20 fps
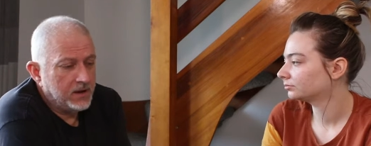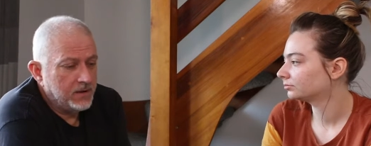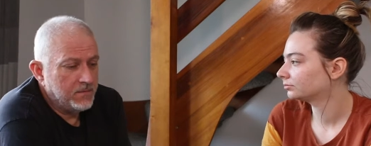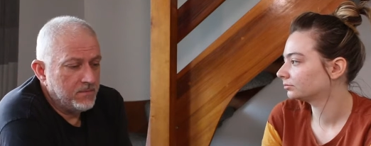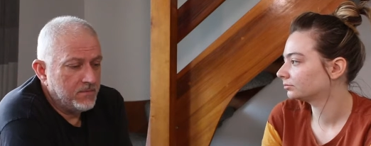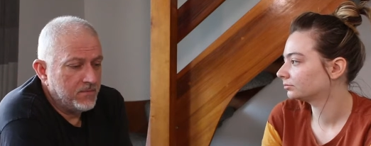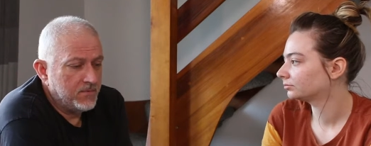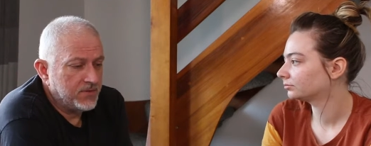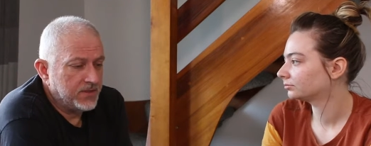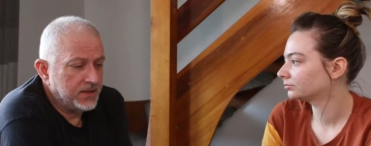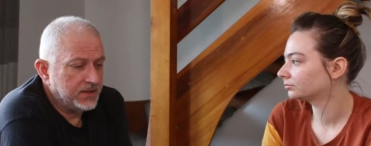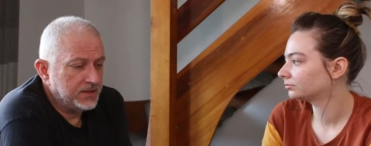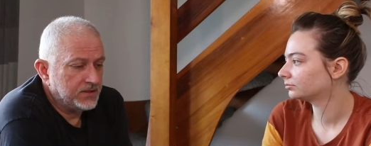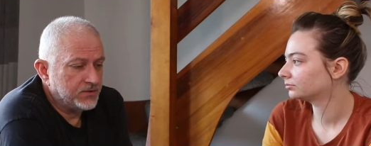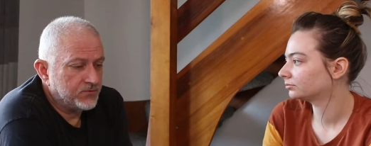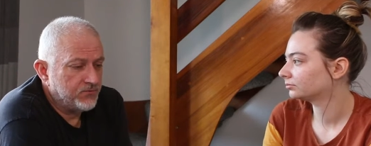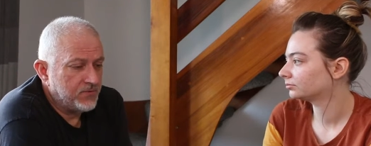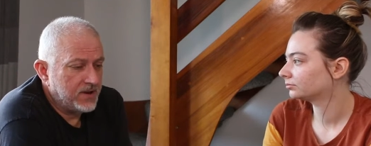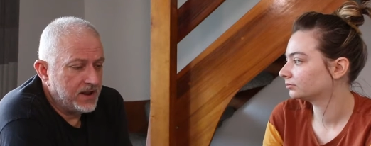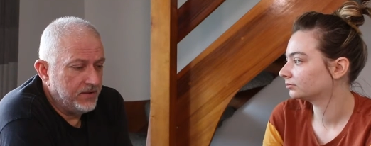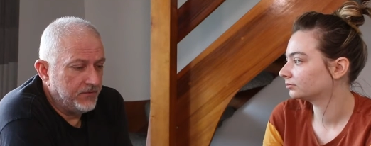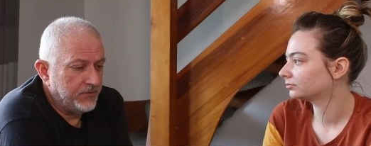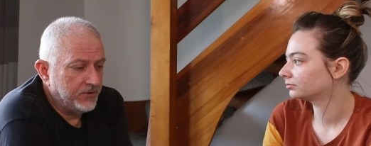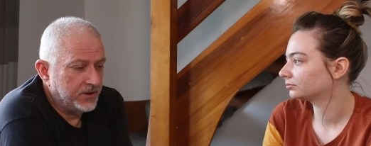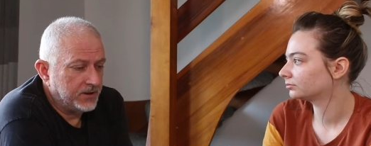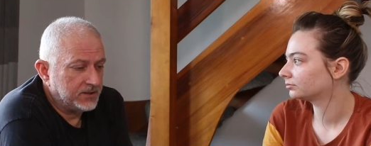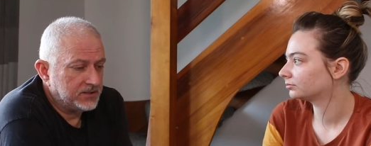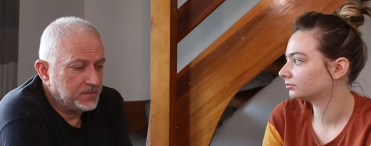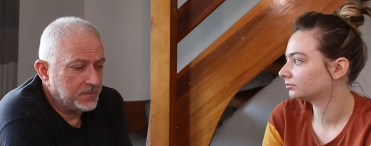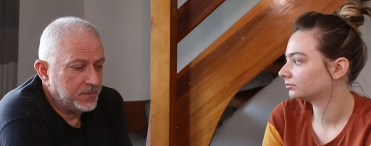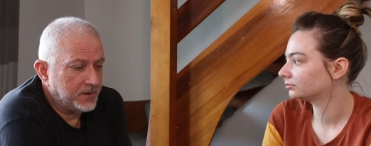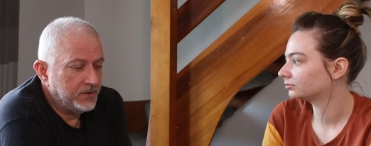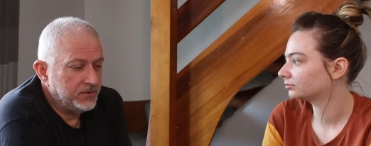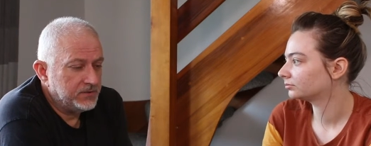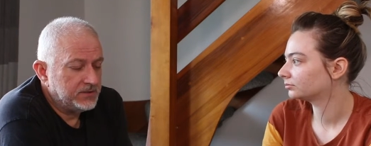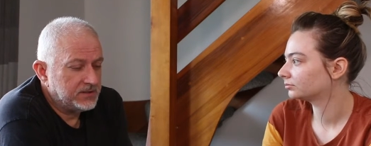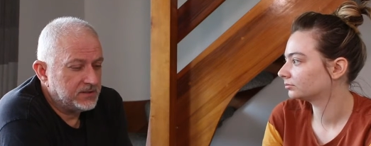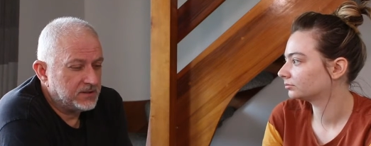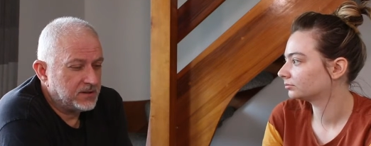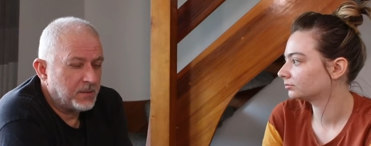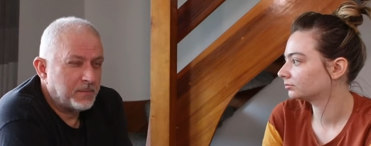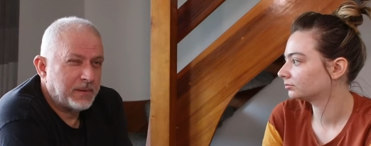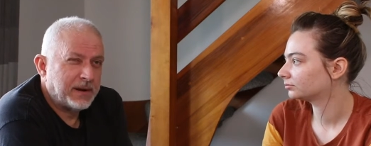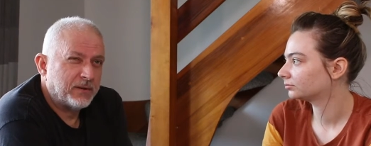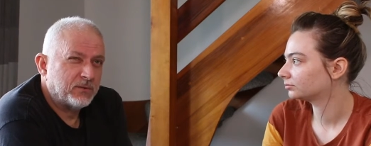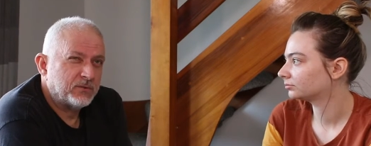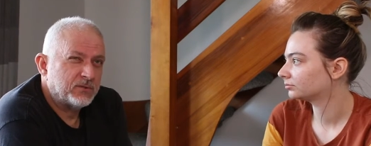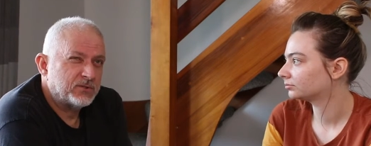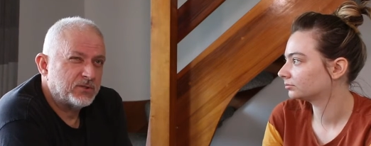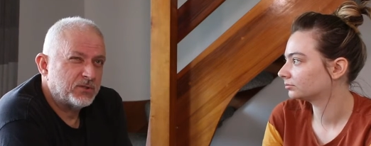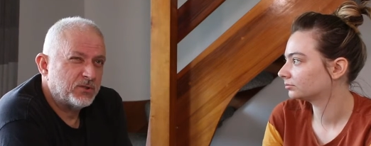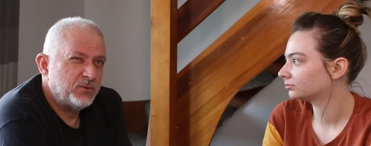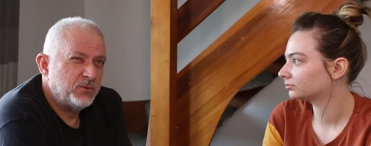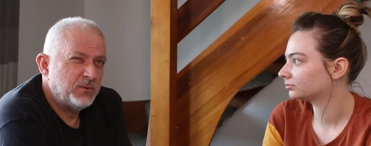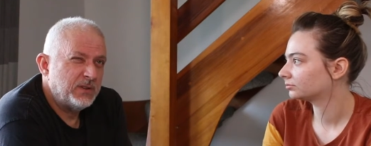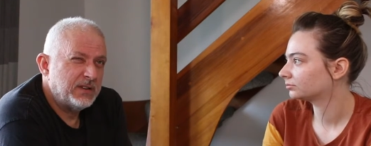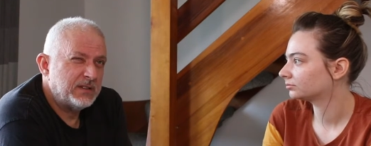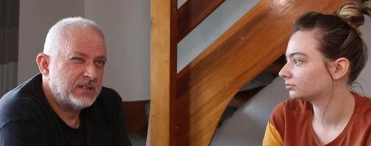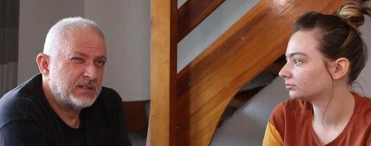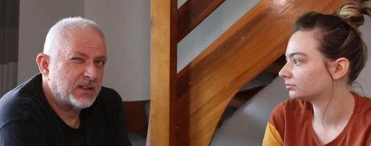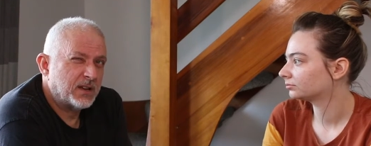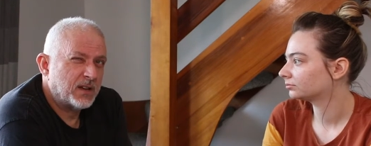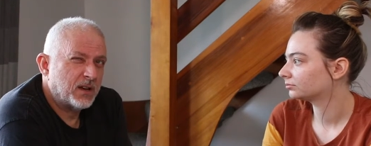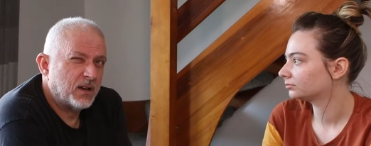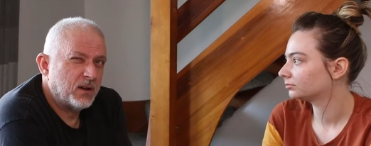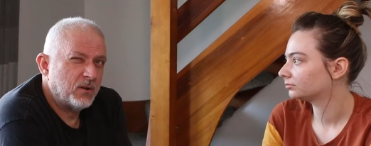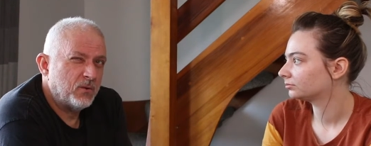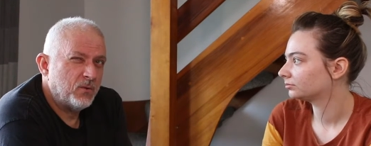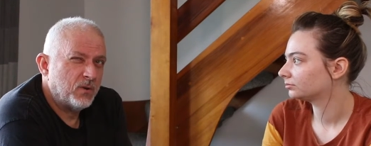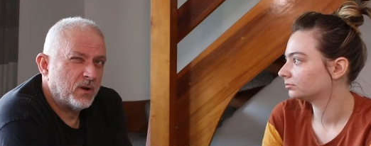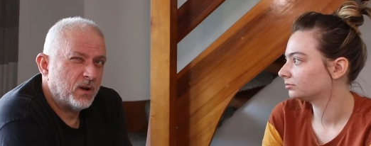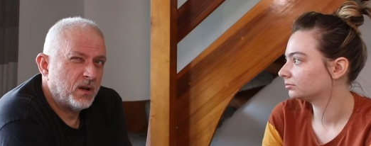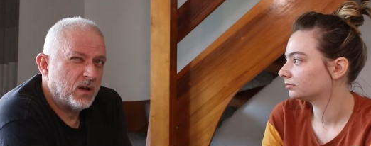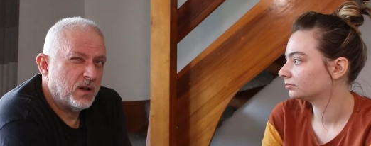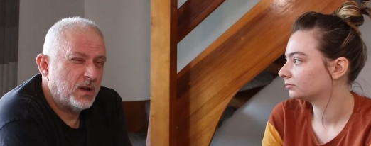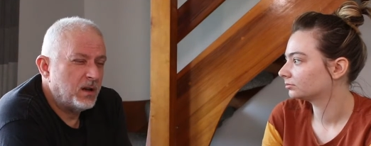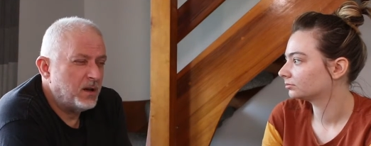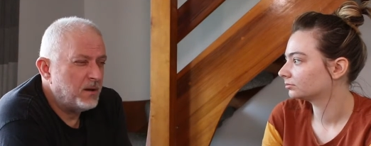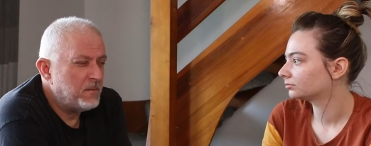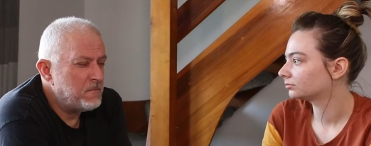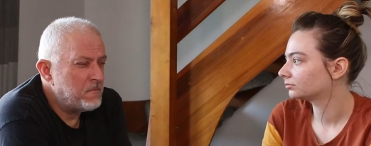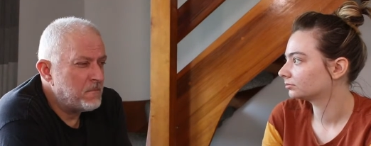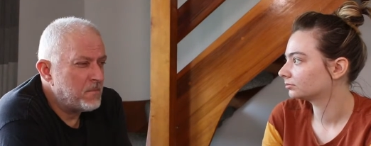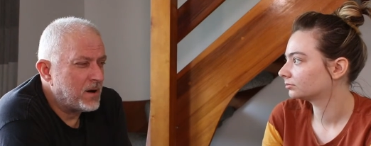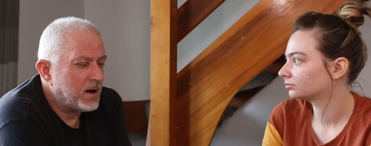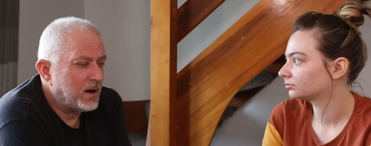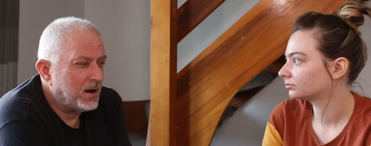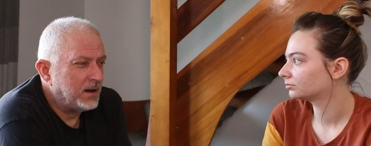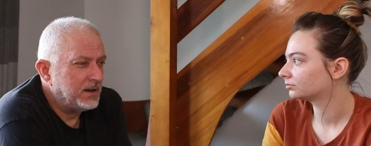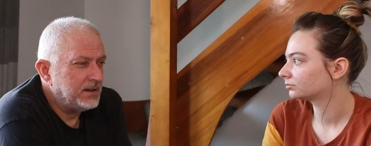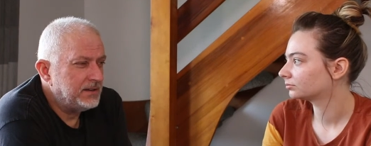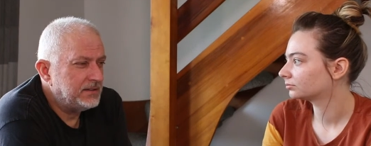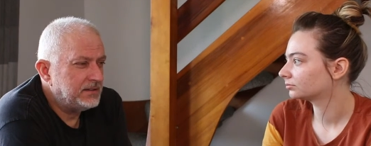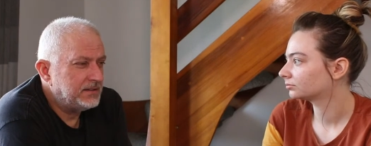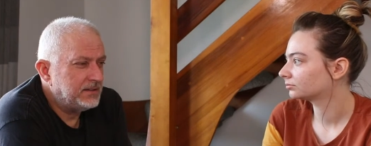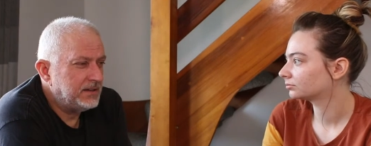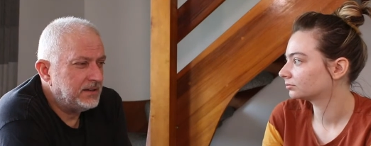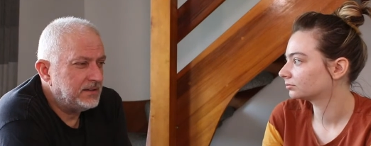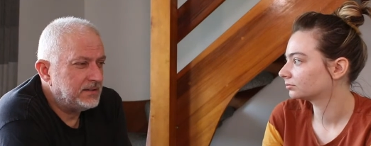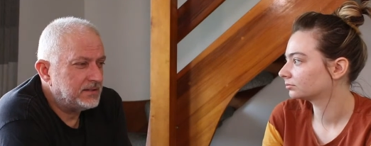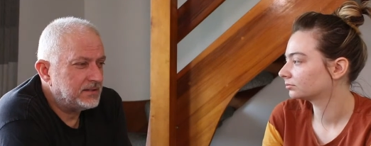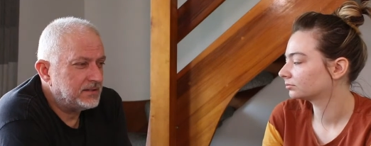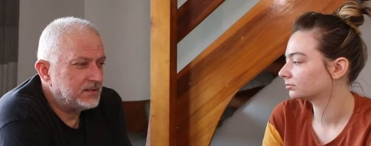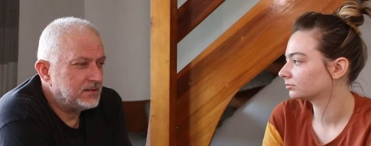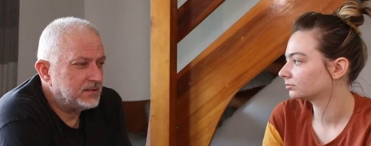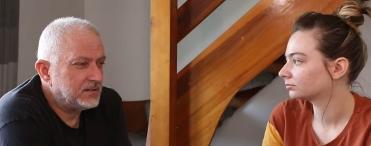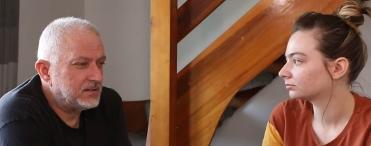Speaker 1: um, thing that's relevant, I suppose, is about two years ago, um, I did